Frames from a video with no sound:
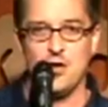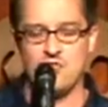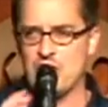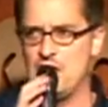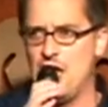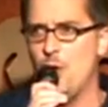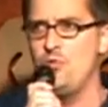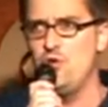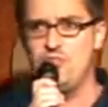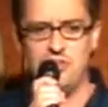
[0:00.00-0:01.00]
I was like, "Can I
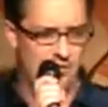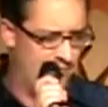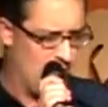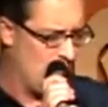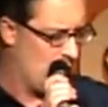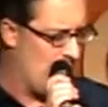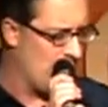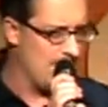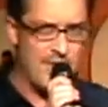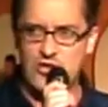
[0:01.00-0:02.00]
help you? Do you need food,
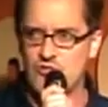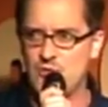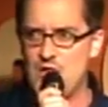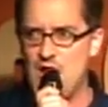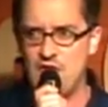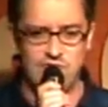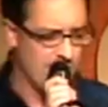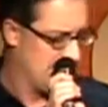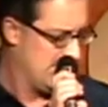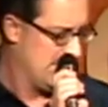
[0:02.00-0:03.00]
water, medical supplies?"
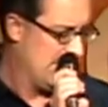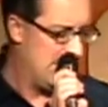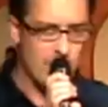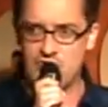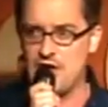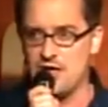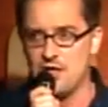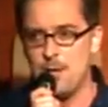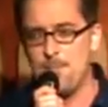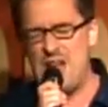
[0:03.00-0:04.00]
And he was like,
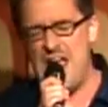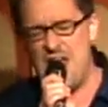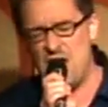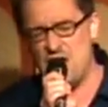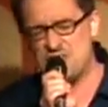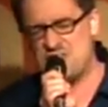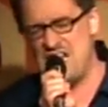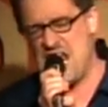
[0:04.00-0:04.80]
"Blair's